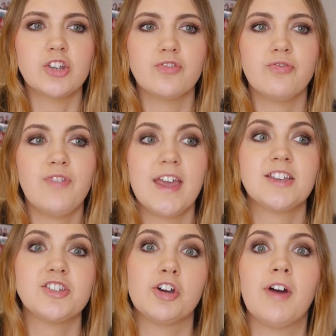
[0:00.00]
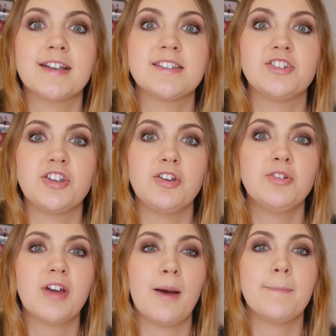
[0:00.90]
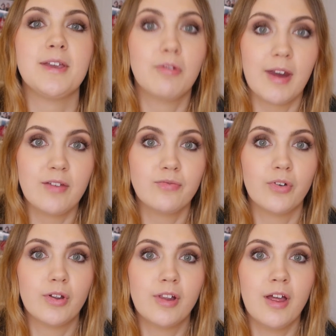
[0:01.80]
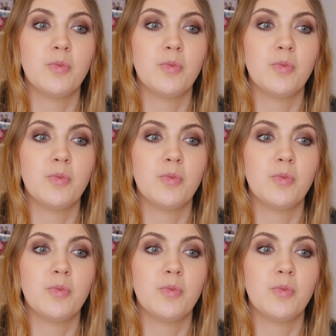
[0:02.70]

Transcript: fix your attitude and be grateful.